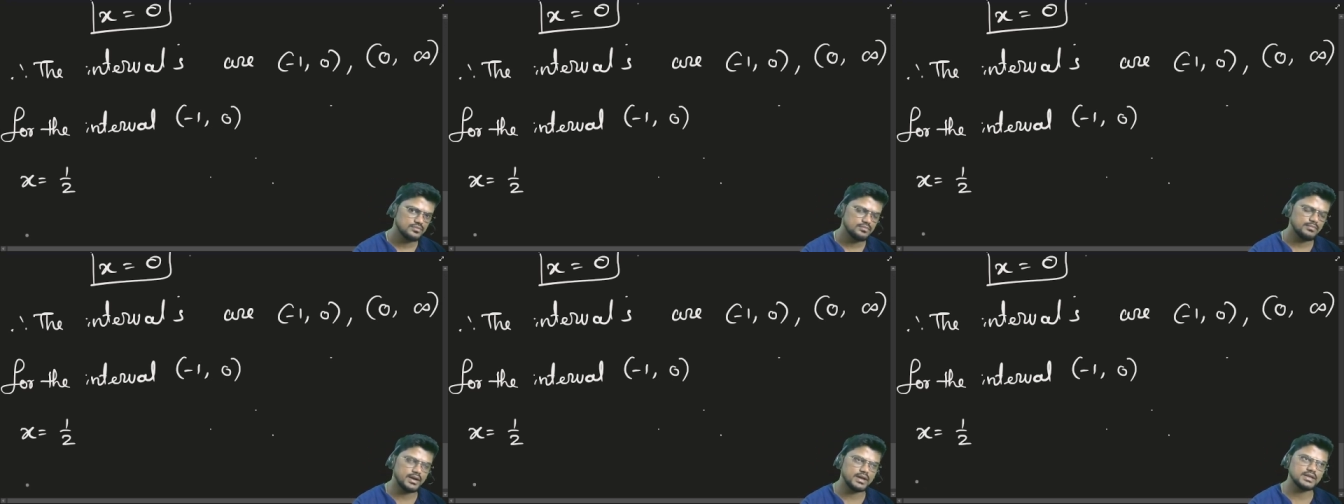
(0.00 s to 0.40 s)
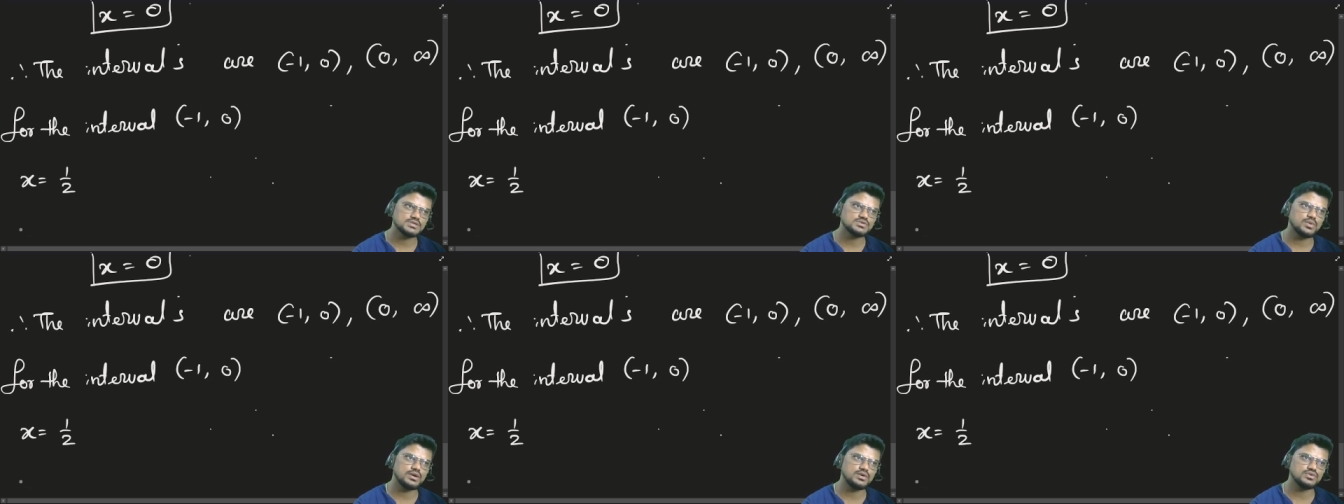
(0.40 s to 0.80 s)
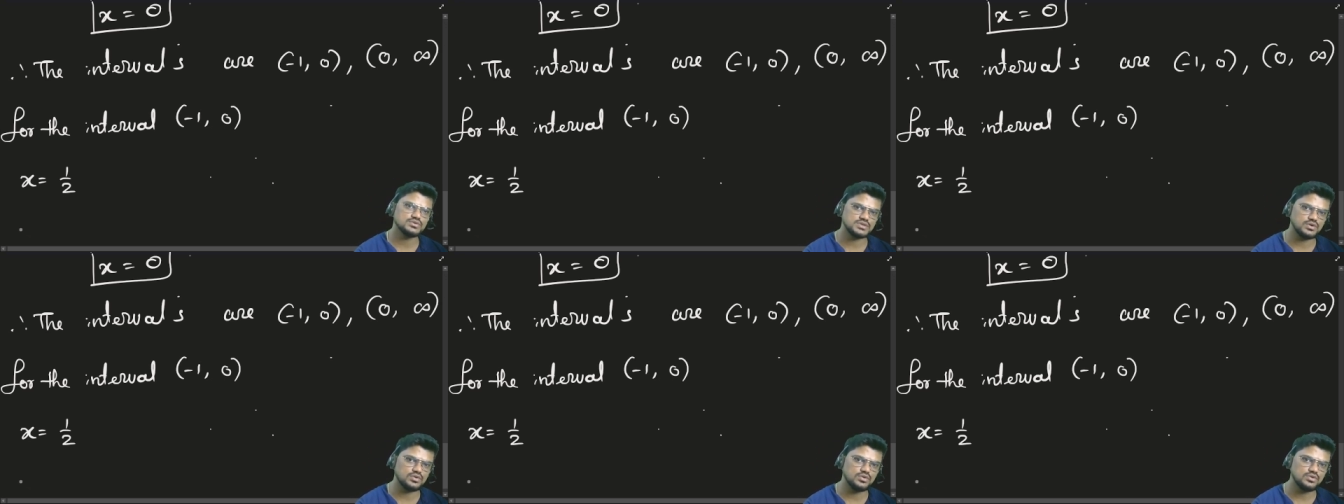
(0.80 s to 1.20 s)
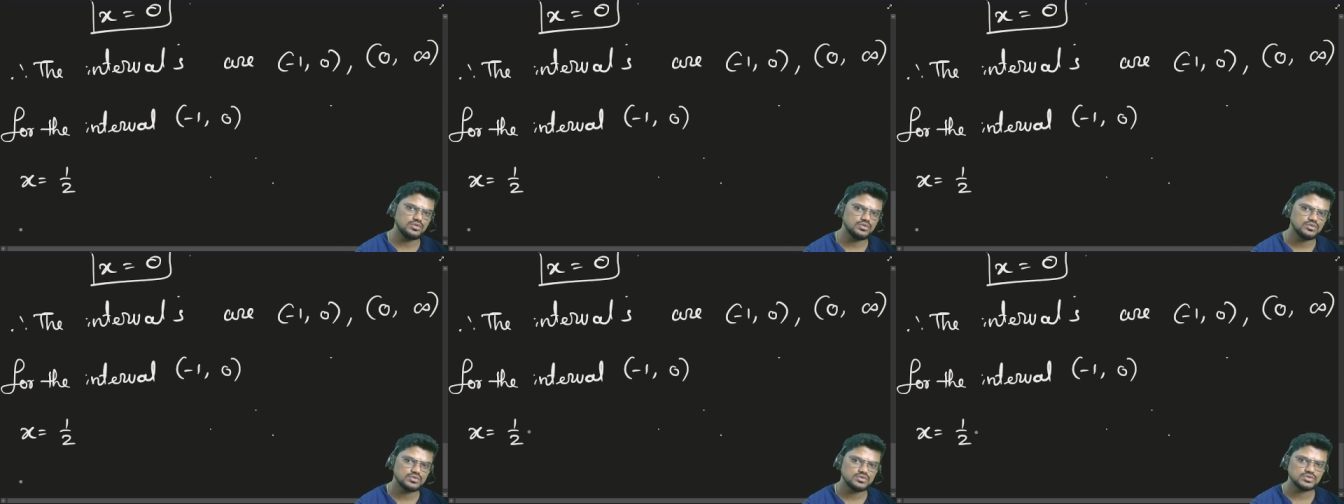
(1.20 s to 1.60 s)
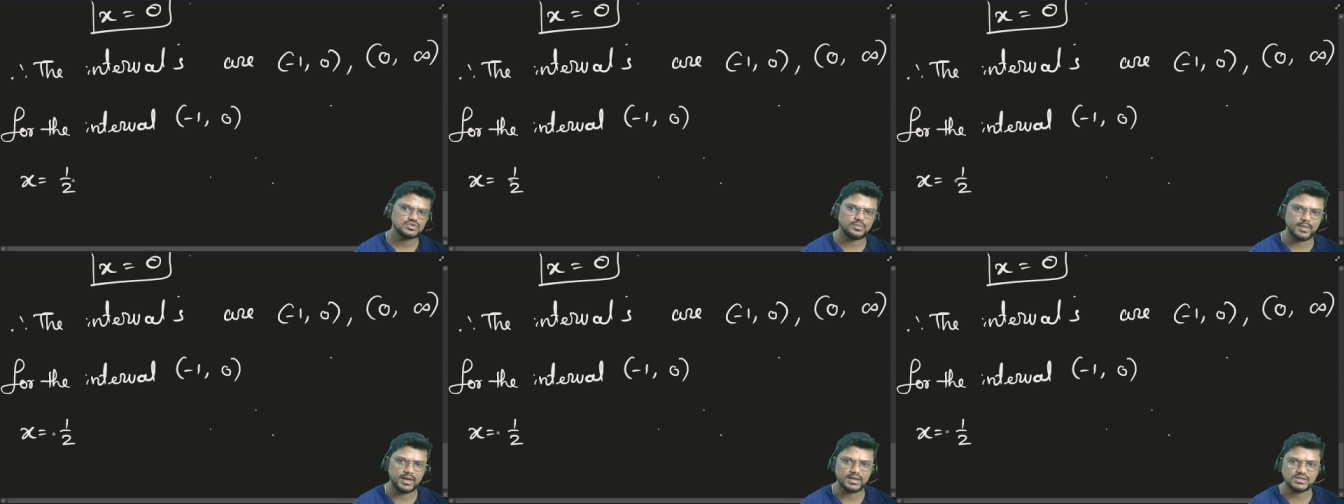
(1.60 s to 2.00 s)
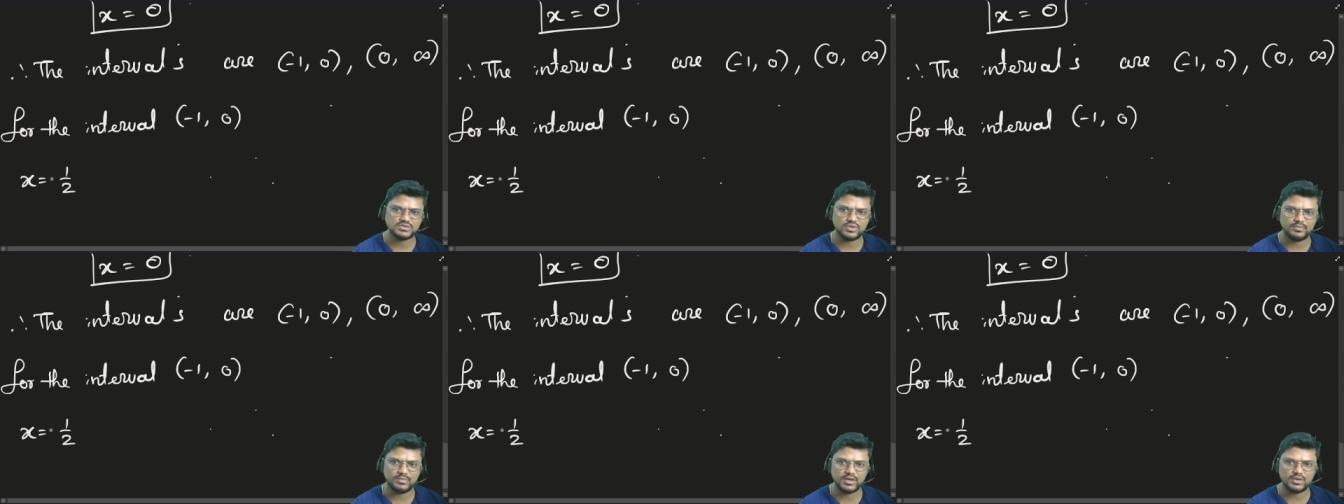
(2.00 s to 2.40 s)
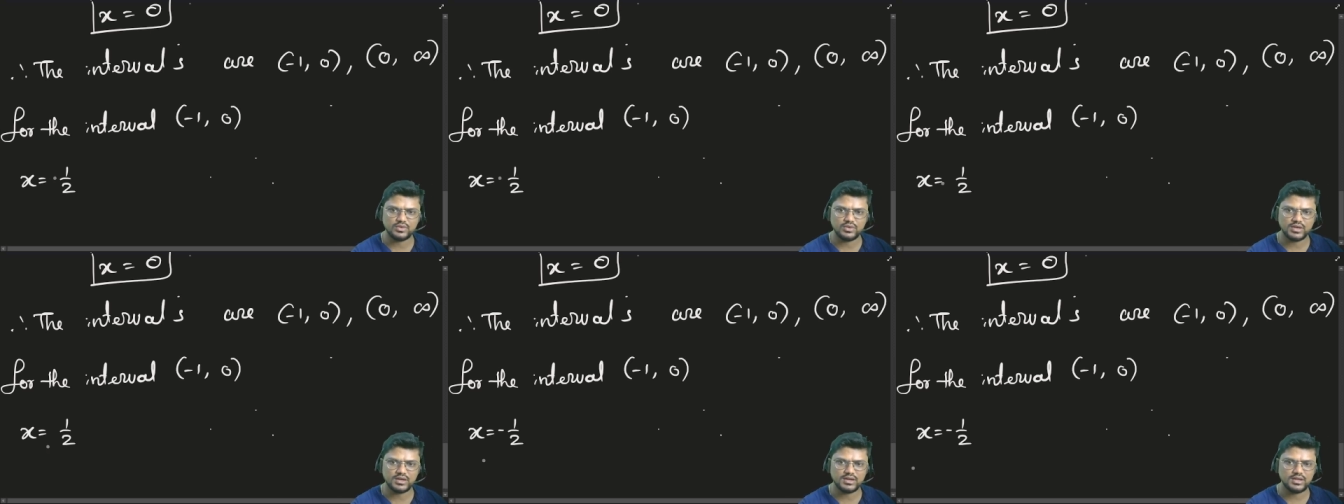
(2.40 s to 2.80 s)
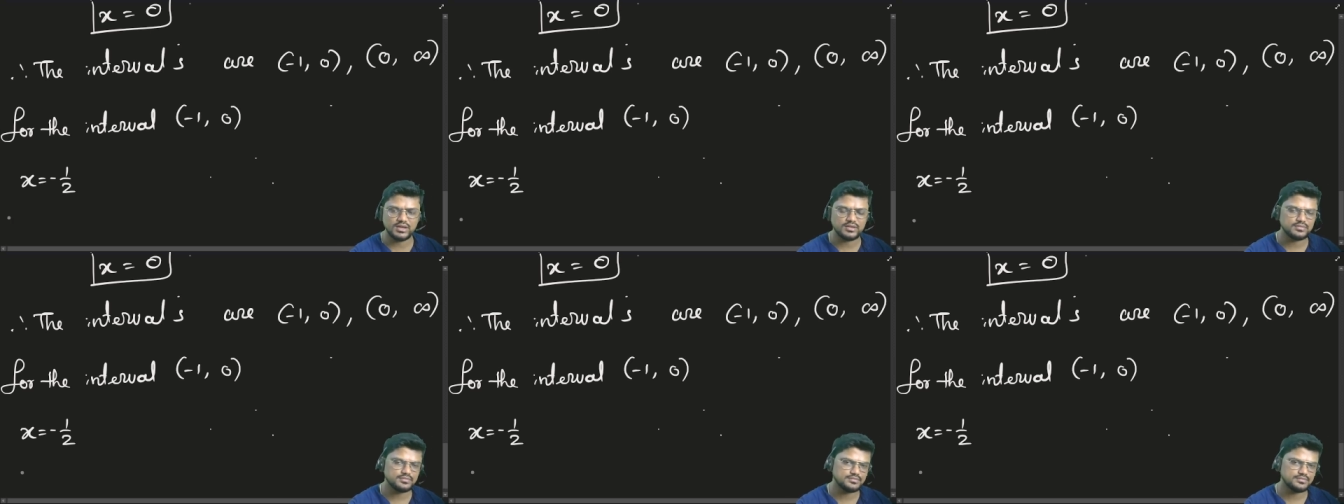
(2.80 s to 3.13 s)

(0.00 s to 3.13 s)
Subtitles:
-1 to 0, no? So -1 by 2 you can take.